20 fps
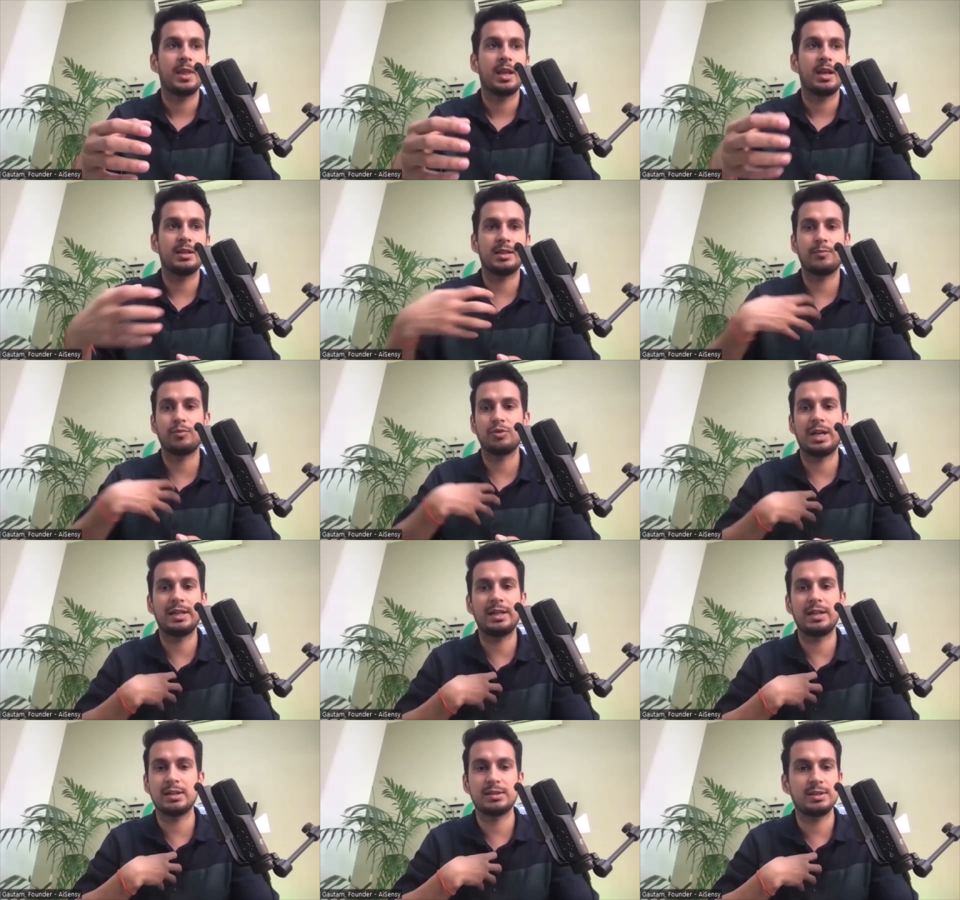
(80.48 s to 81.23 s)
suppose I
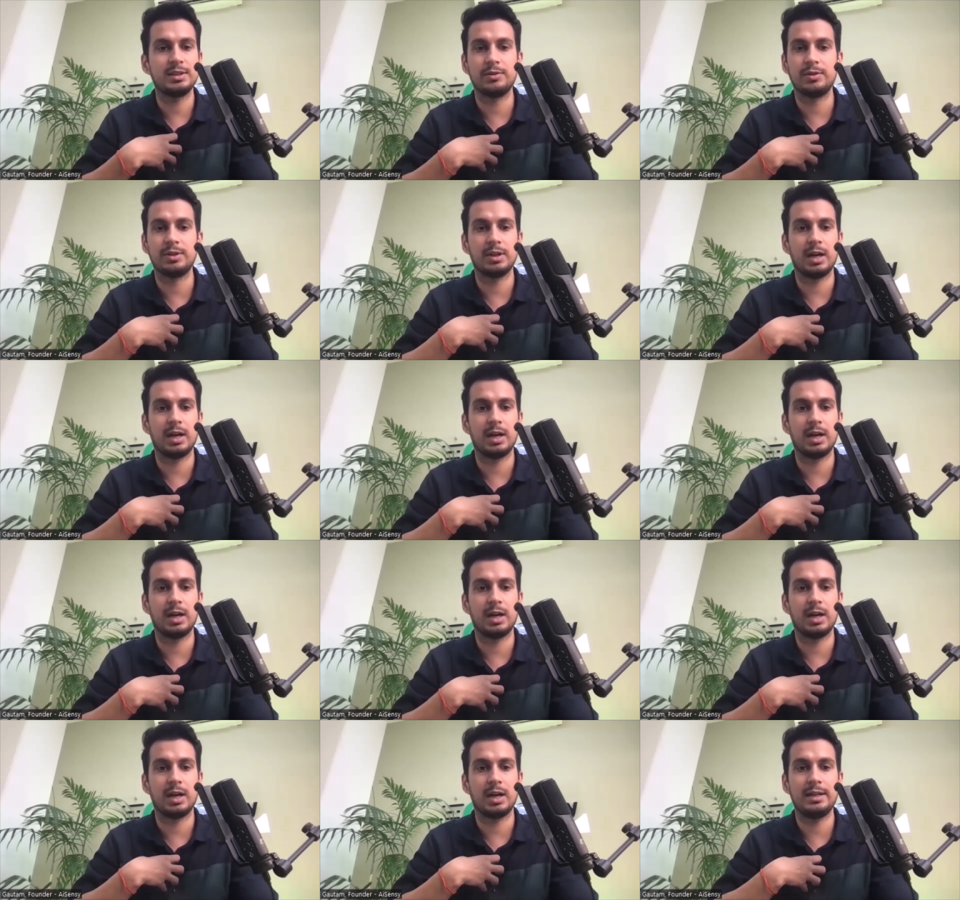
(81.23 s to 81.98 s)
did a C O D,
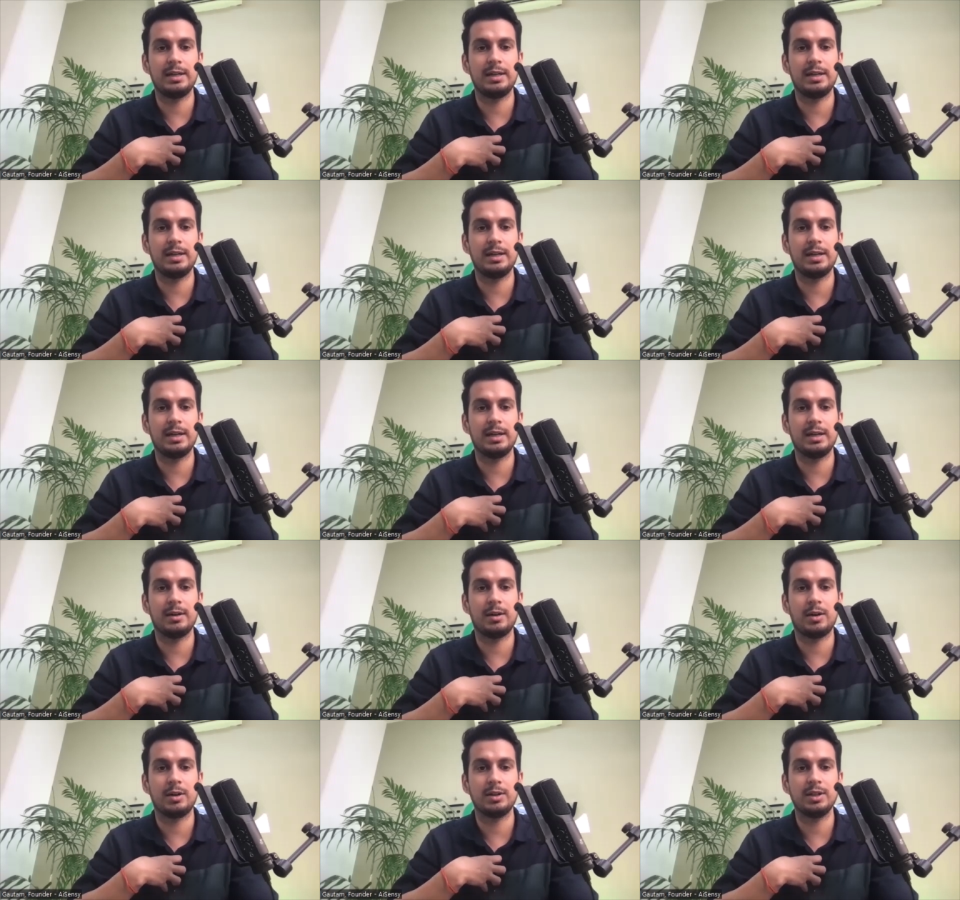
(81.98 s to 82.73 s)
I, I did
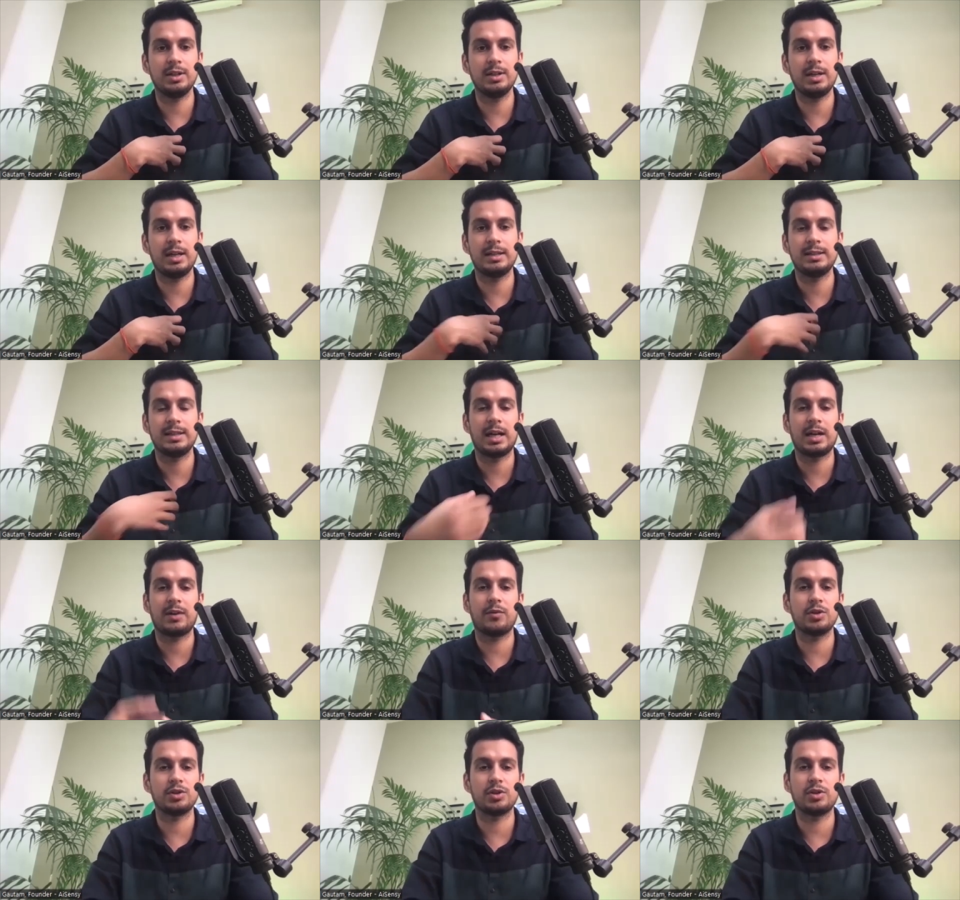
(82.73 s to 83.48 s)
a order
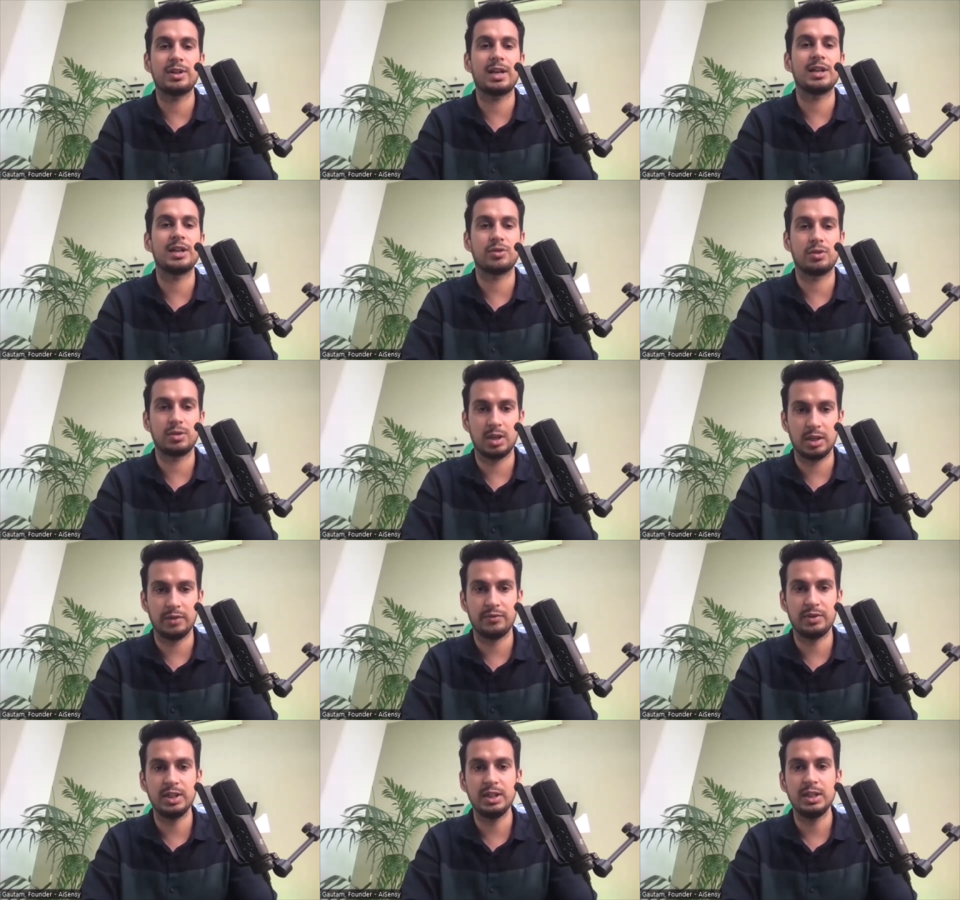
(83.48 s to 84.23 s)
and that was on cash on
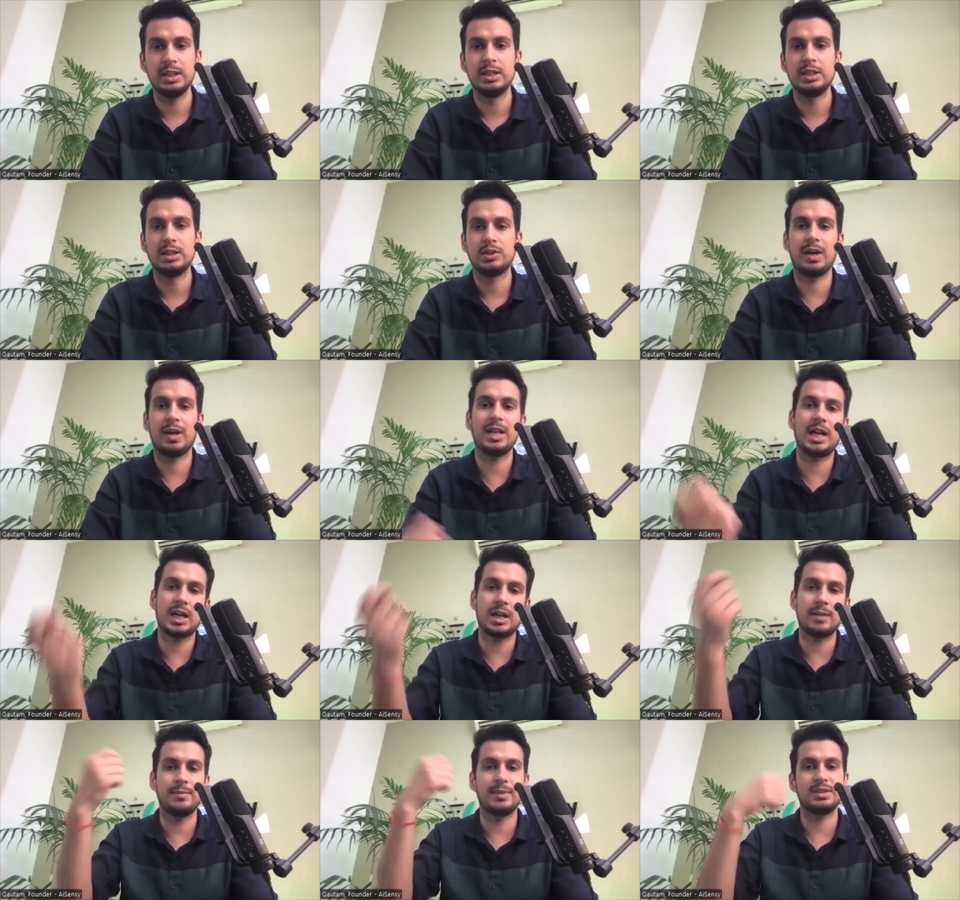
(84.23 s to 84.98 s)
delivery. So I'll
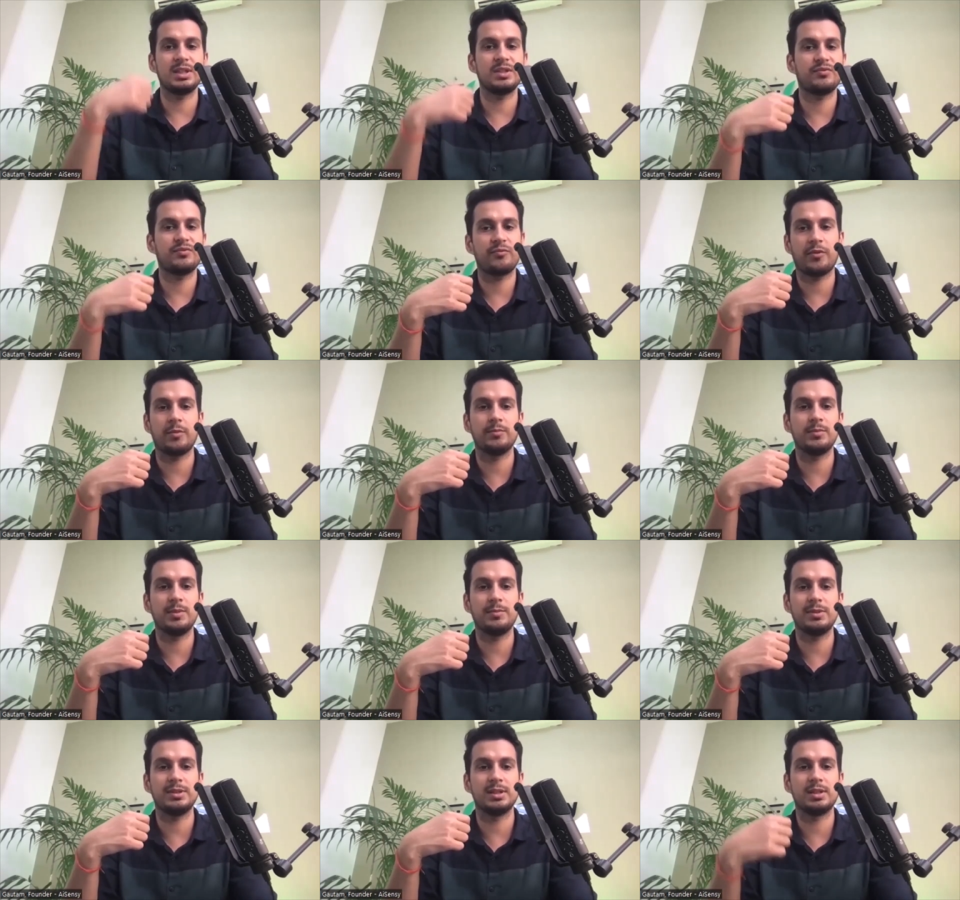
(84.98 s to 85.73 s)
get a message
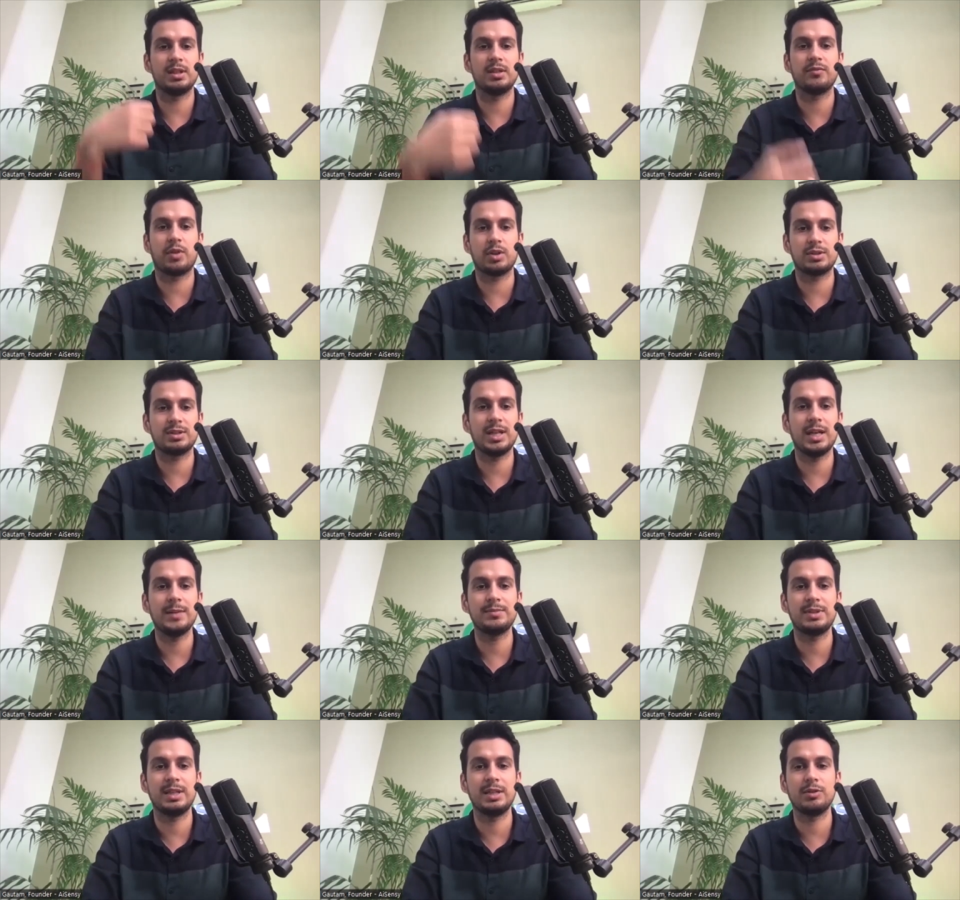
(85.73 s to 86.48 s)
from the business's
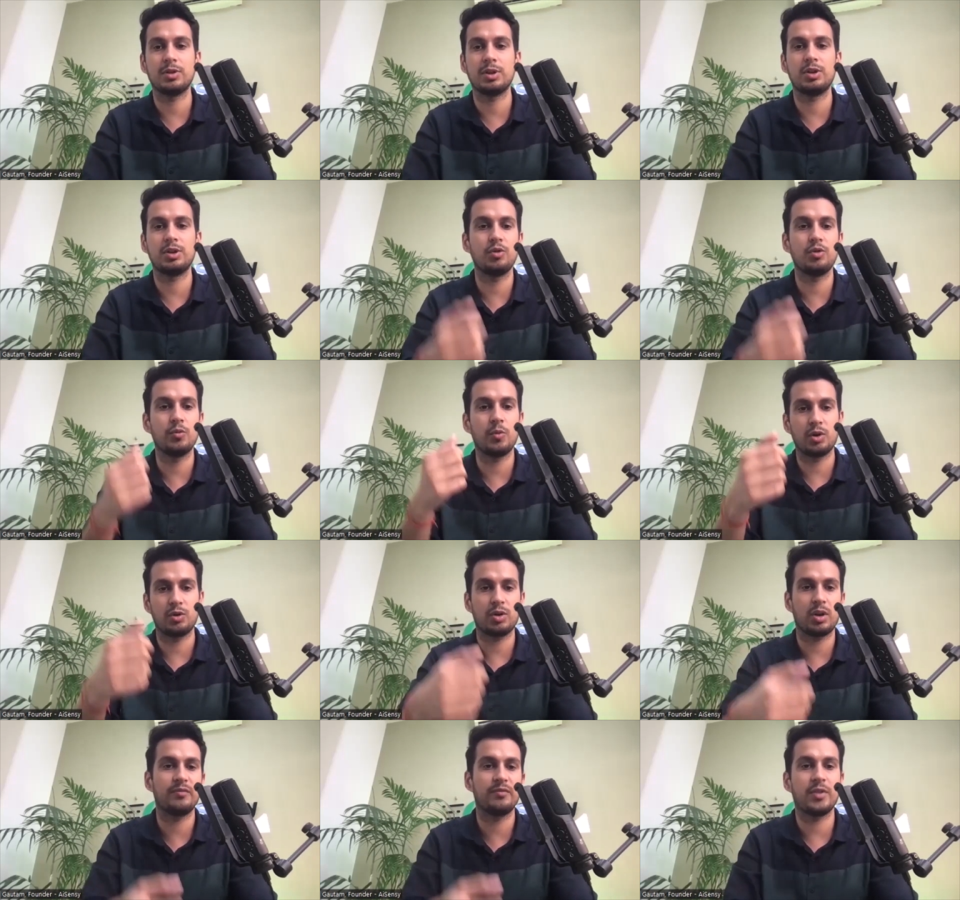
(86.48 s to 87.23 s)
WhatsApp saying, okay, do you
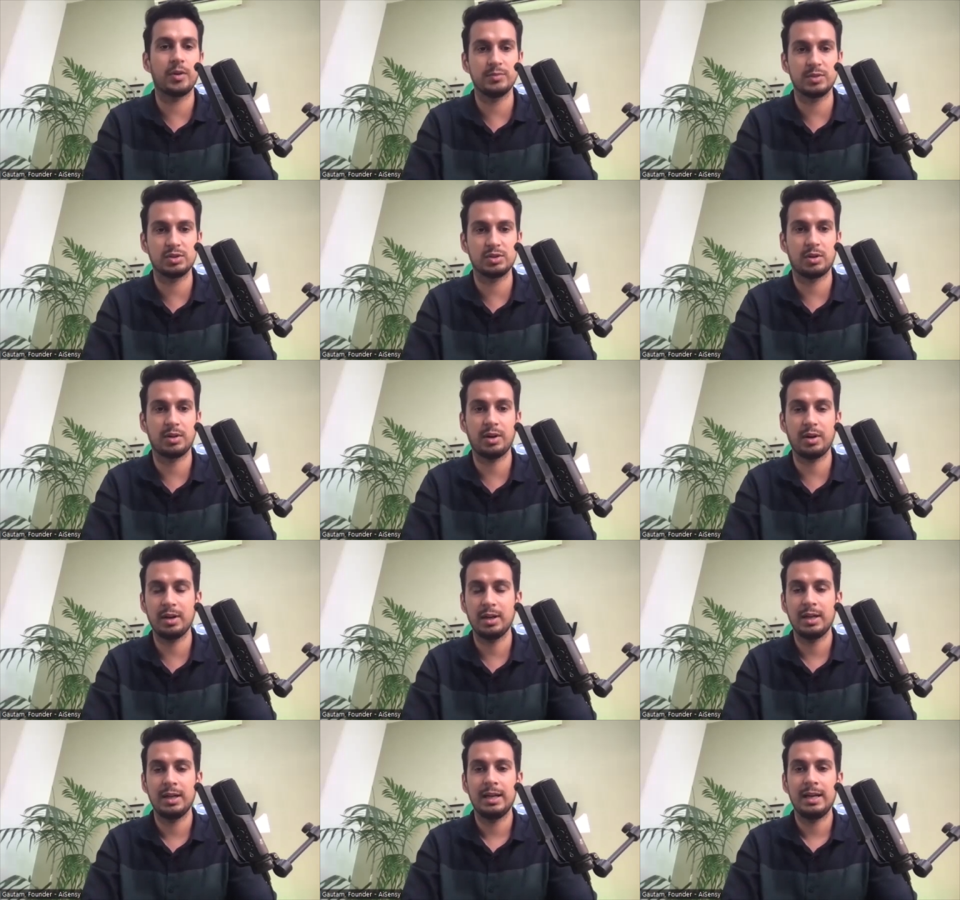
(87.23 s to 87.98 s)
want to confirm this
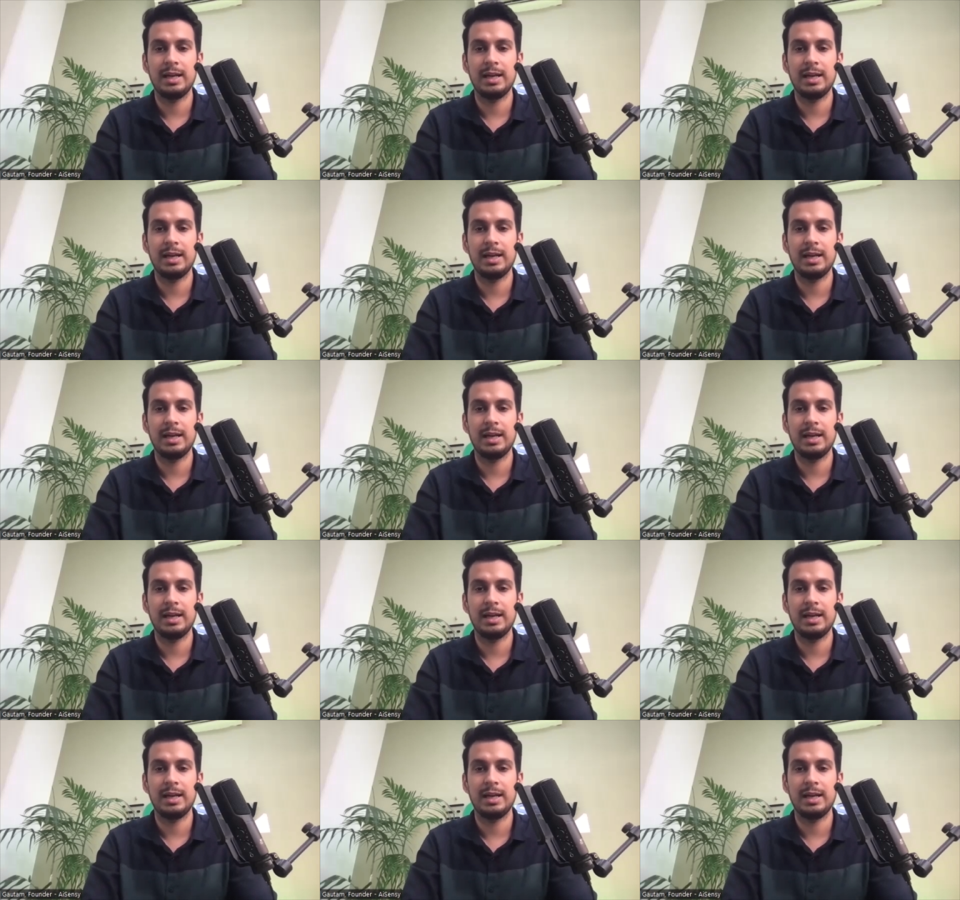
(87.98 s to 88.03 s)
order?